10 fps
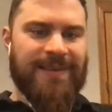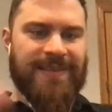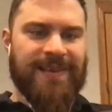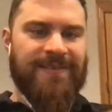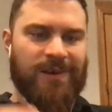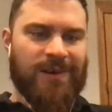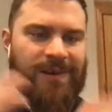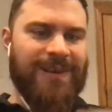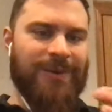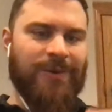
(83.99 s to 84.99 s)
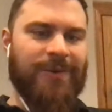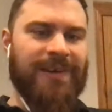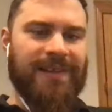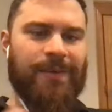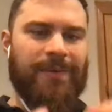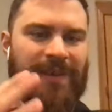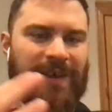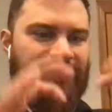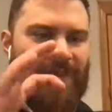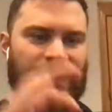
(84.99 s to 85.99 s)
things aren't hunky-dory, like we've
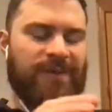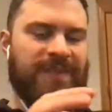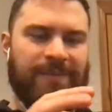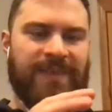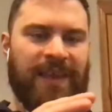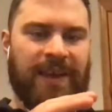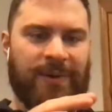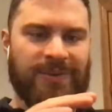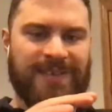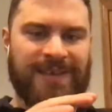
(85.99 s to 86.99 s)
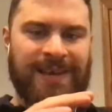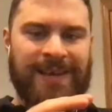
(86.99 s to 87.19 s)
got to figure something out.